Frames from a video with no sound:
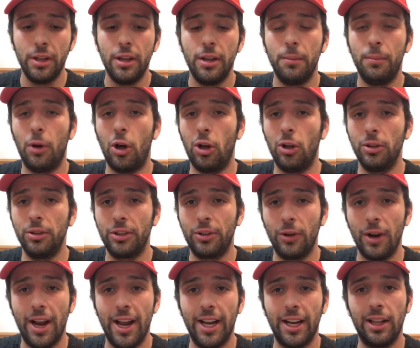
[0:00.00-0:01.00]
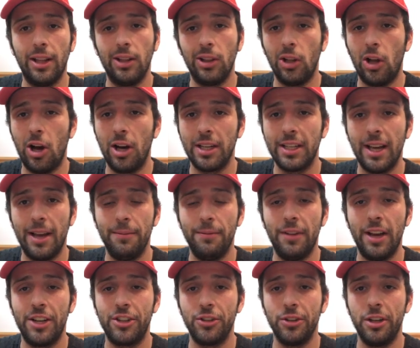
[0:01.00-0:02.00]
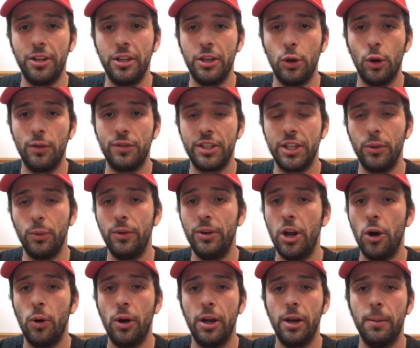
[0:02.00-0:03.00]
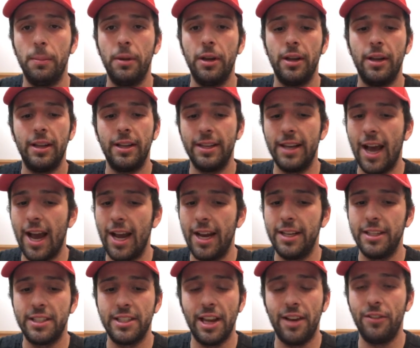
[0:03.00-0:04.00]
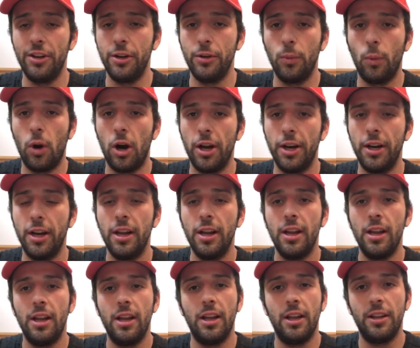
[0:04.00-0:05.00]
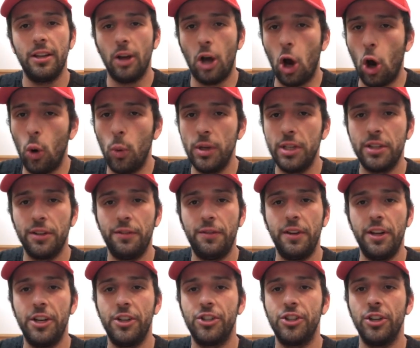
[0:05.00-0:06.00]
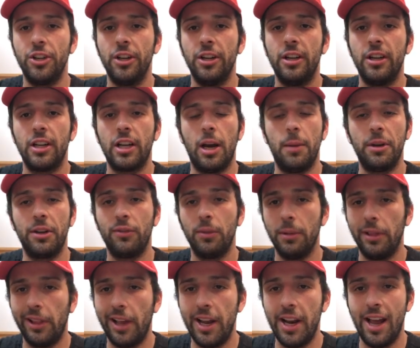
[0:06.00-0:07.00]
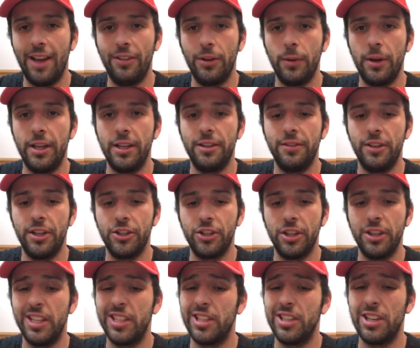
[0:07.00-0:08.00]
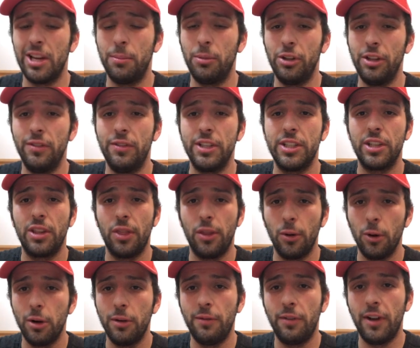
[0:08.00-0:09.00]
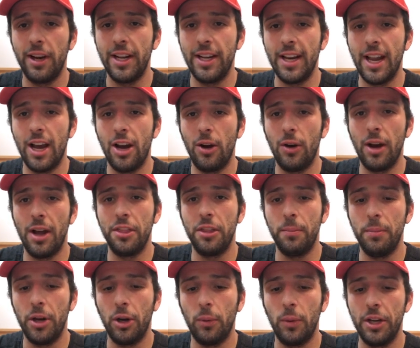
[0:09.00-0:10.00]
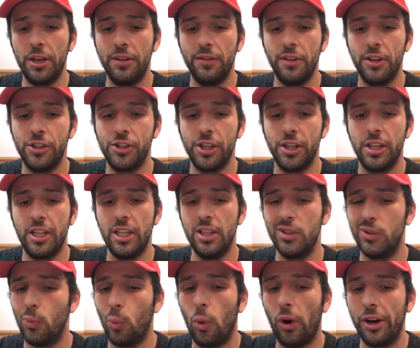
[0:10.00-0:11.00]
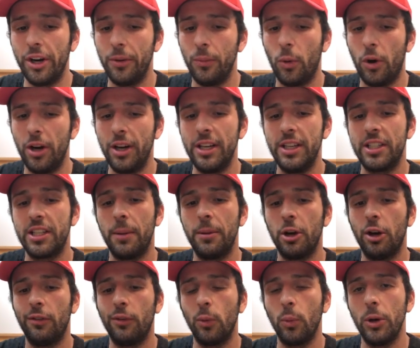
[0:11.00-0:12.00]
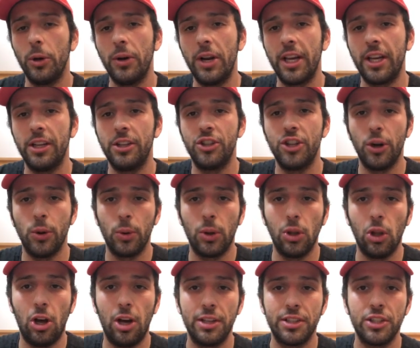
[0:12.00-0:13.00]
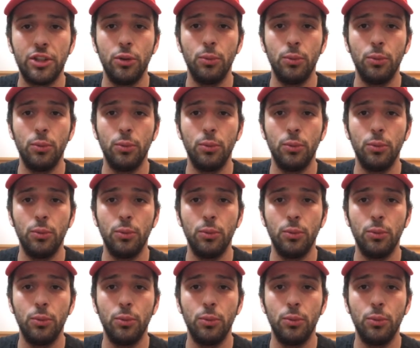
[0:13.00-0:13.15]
Paul Craig, longtime veteran in the UFC. We know him, 9-7-1. Always a finisher, coming from the light heavyweight division. This is, I believe, his third fight now at the middleweight division. He is 1-1. He's coming off a rear naked choke loss to